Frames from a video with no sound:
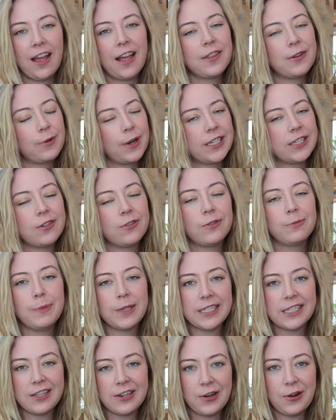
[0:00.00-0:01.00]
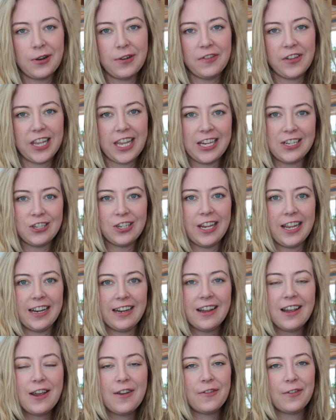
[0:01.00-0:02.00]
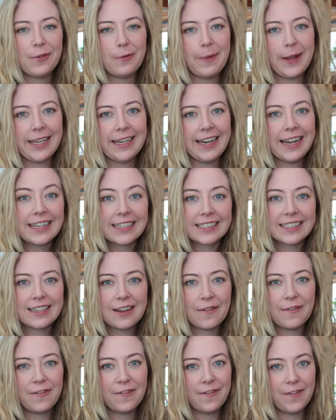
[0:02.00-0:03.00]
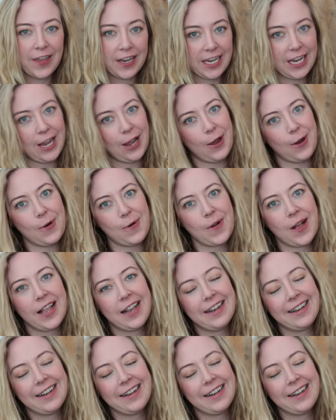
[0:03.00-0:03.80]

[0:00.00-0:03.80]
Otherwise, you will miss the notification for my next video.